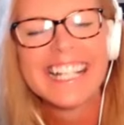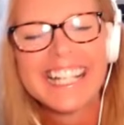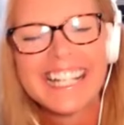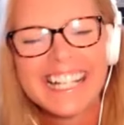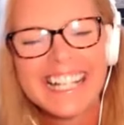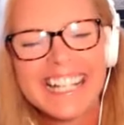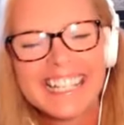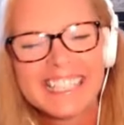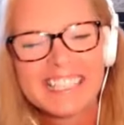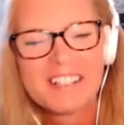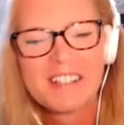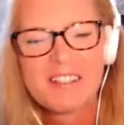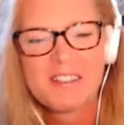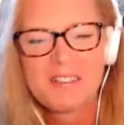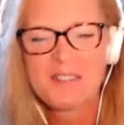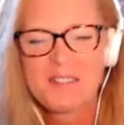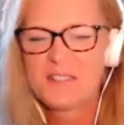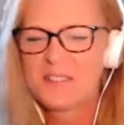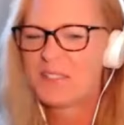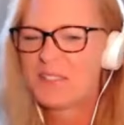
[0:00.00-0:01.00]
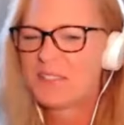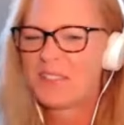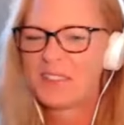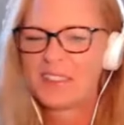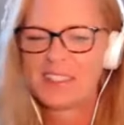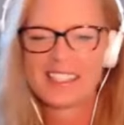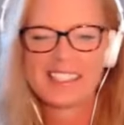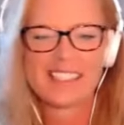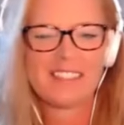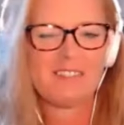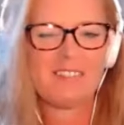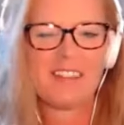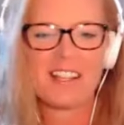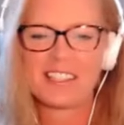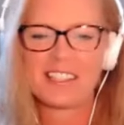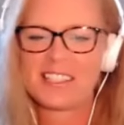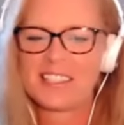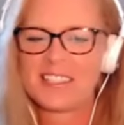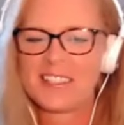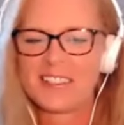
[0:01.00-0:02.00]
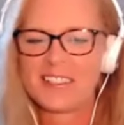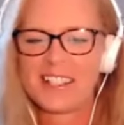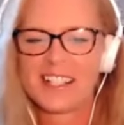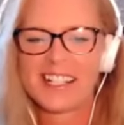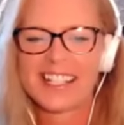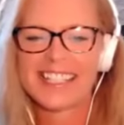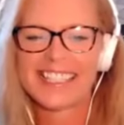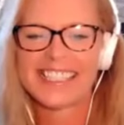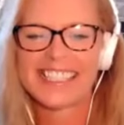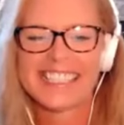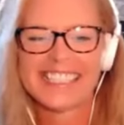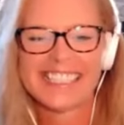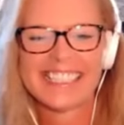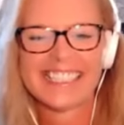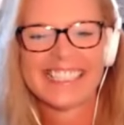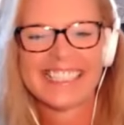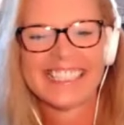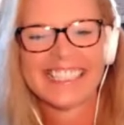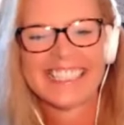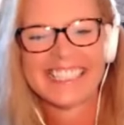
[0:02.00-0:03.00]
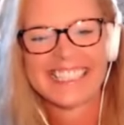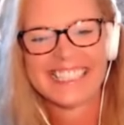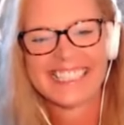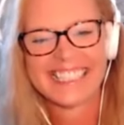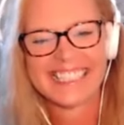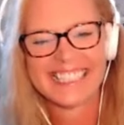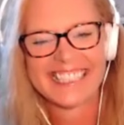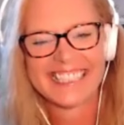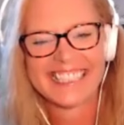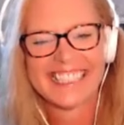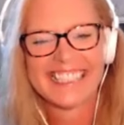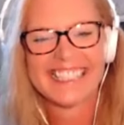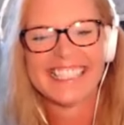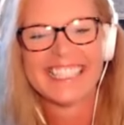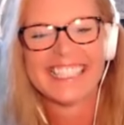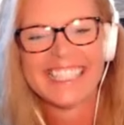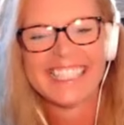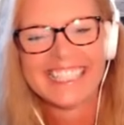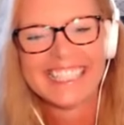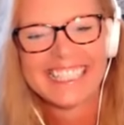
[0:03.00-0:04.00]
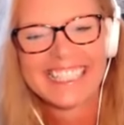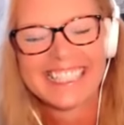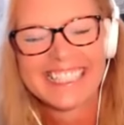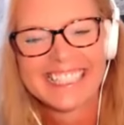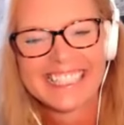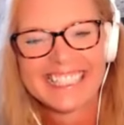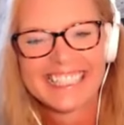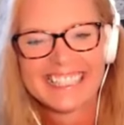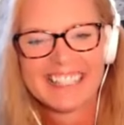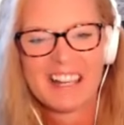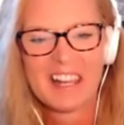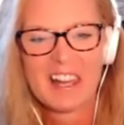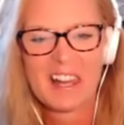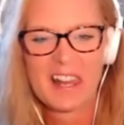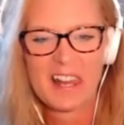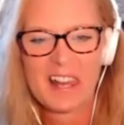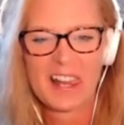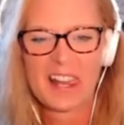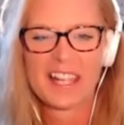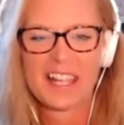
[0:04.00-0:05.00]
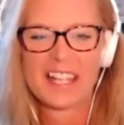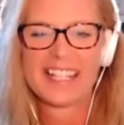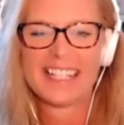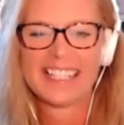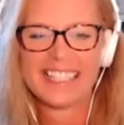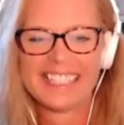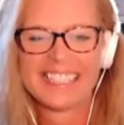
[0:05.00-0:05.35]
This person isn't speaking.